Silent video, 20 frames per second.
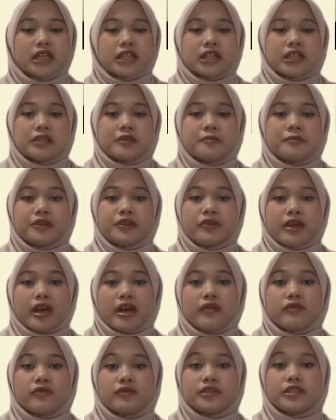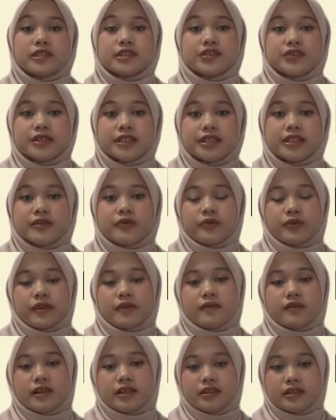the PUF was treated
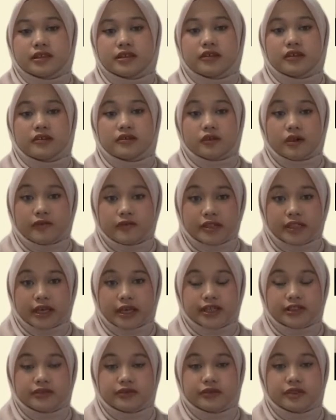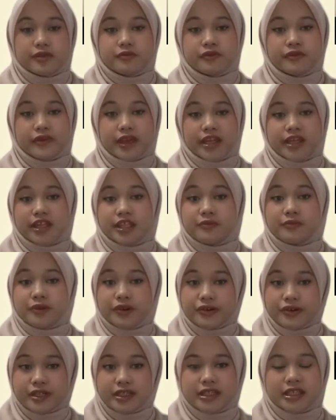with ethanol overnight to remove any
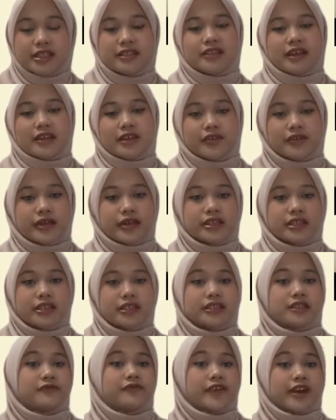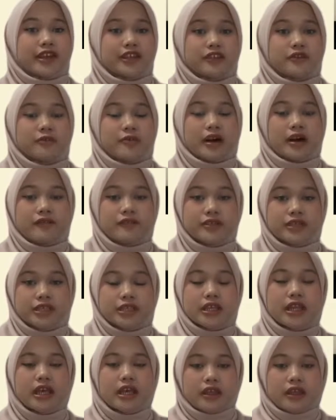impurities and dry in a vacuum oven.